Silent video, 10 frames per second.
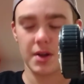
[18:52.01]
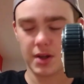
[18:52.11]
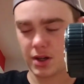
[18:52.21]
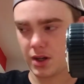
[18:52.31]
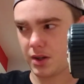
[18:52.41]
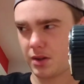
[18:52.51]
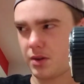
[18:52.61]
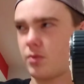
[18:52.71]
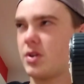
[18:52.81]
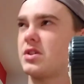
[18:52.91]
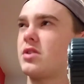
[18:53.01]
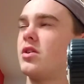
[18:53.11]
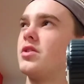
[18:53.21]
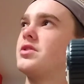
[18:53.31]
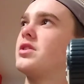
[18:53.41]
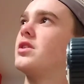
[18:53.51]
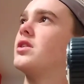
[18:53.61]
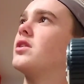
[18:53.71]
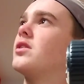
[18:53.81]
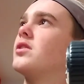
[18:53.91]
What is it called?
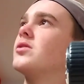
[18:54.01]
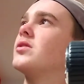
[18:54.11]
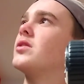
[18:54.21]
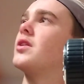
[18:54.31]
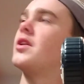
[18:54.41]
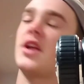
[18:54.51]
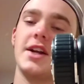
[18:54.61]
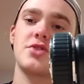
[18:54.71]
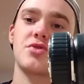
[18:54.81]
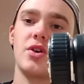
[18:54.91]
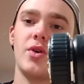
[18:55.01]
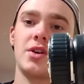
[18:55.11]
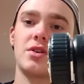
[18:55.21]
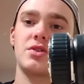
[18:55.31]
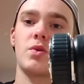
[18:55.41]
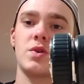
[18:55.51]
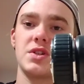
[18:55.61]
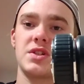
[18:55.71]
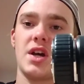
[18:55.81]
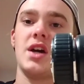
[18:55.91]

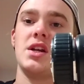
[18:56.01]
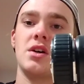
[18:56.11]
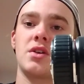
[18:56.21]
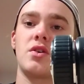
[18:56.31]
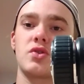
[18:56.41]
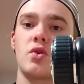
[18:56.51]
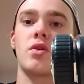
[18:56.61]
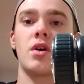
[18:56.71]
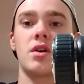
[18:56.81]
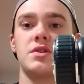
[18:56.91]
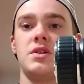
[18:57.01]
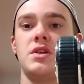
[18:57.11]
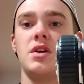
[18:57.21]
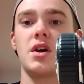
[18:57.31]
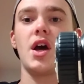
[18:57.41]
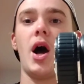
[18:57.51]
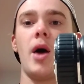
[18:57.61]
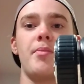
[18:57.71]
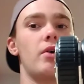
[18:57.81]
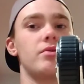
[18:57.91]
Nitro_society_RC. I
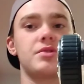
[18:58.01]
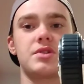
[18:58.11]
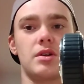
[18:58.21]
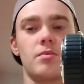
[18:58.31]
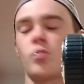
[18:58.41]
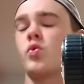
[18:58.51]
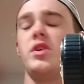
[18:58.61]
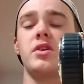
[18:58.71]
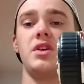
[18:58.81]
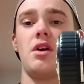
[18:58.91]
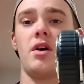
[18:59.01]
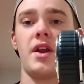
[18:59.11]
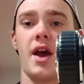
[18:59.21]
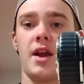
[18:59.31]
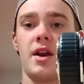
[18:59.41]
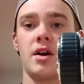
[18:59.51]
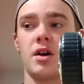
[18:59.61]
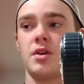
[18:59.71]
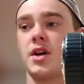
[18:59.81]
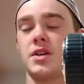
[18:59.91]
post weekly on that.
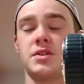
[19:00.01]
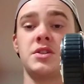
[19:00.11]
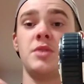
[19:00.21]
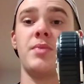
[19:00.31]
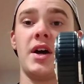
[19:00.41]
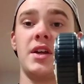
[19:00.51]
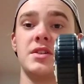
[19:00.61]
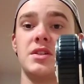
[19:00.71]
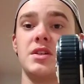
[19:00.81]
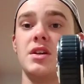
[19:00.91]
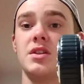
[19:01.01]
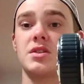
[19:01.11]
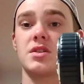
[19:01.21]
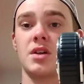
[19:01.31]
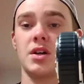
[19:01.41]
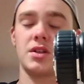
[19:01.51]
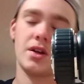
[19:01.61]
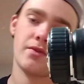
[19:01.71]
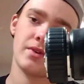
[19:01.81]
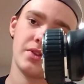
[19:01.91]
You guys can see behind the scenes,
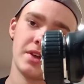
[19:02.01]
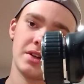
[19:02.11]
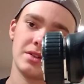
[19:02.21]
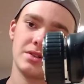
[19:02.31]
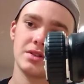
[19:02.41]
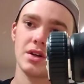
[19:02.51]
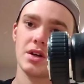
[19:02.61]
different things.